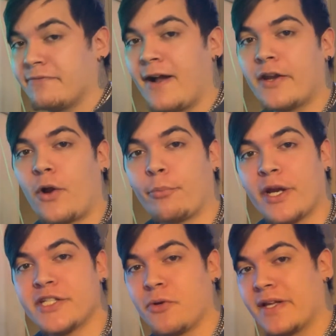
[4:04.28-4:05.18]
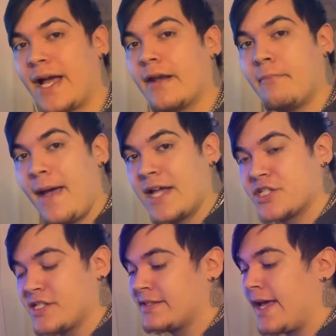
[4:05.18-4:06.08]
find an arpeggio that kind of
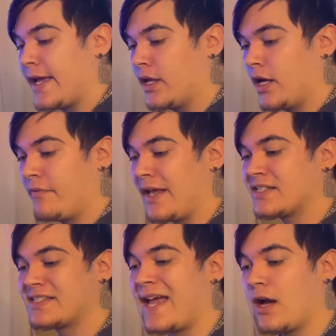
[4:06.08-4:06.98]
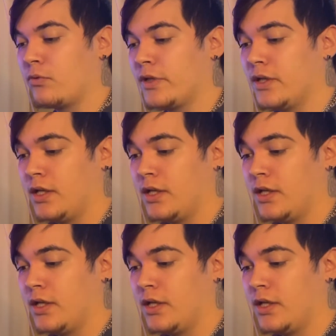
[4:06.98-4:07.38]
matches that that sound.